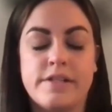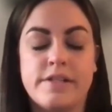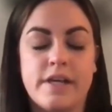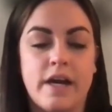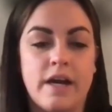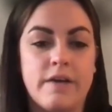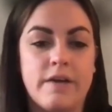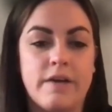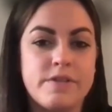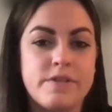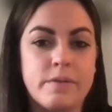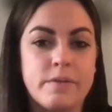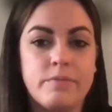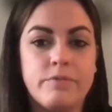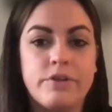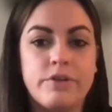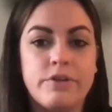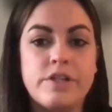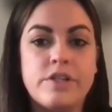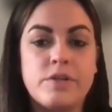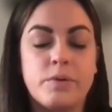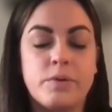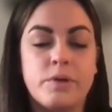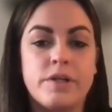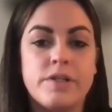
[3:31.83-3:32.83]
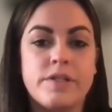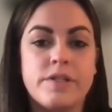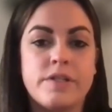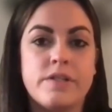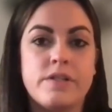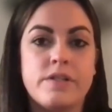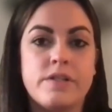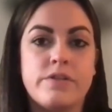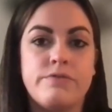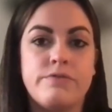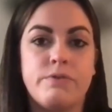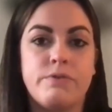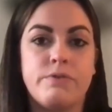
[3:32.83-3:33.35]
to have some
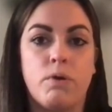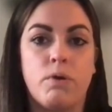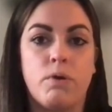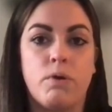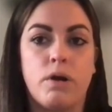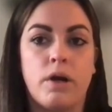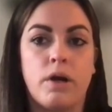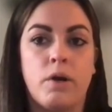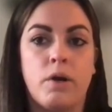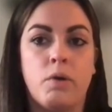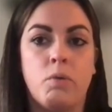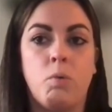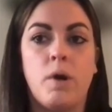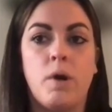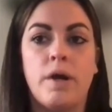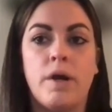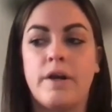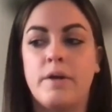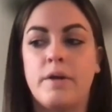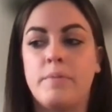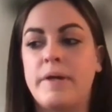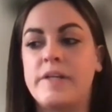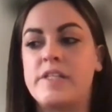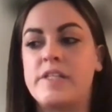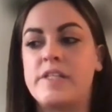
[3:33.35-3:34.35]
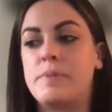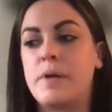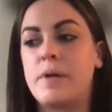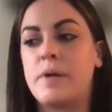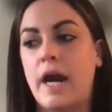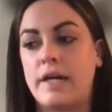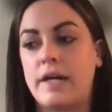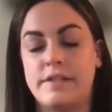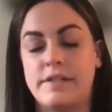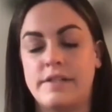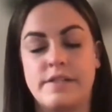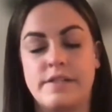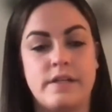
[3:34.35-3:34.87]
resources for what are best
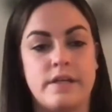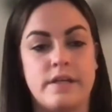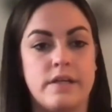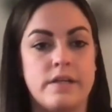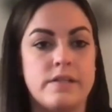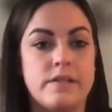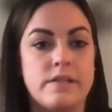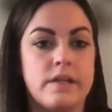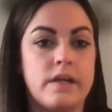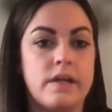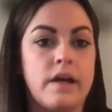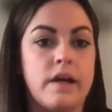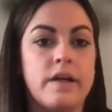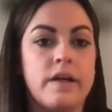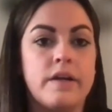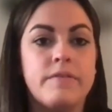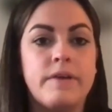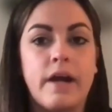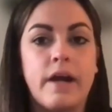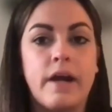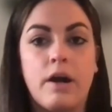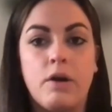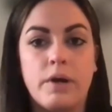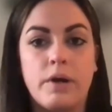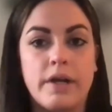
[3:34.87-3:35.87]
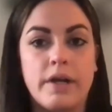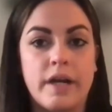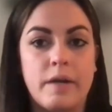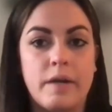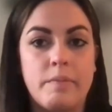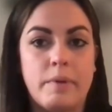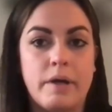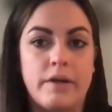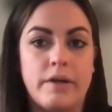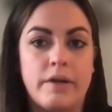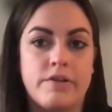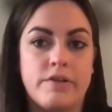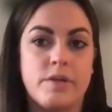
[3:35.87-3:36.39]
practices and kind of how can I
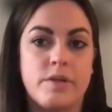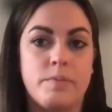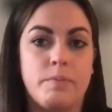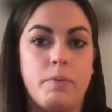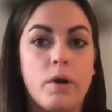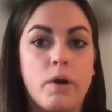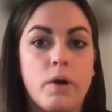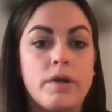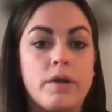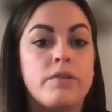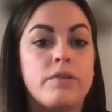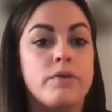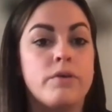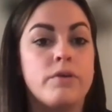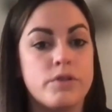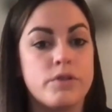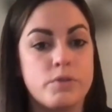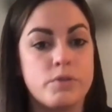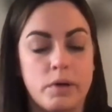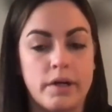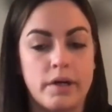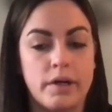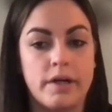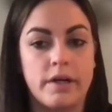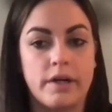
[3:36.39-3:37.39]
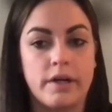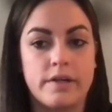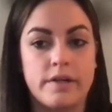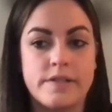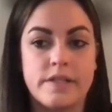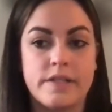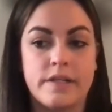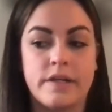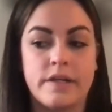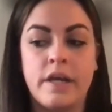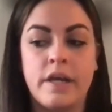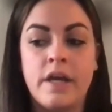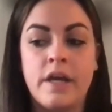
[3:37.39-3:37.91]
better support those workers
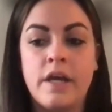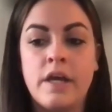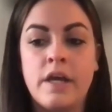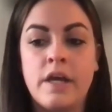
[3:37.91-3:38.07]
and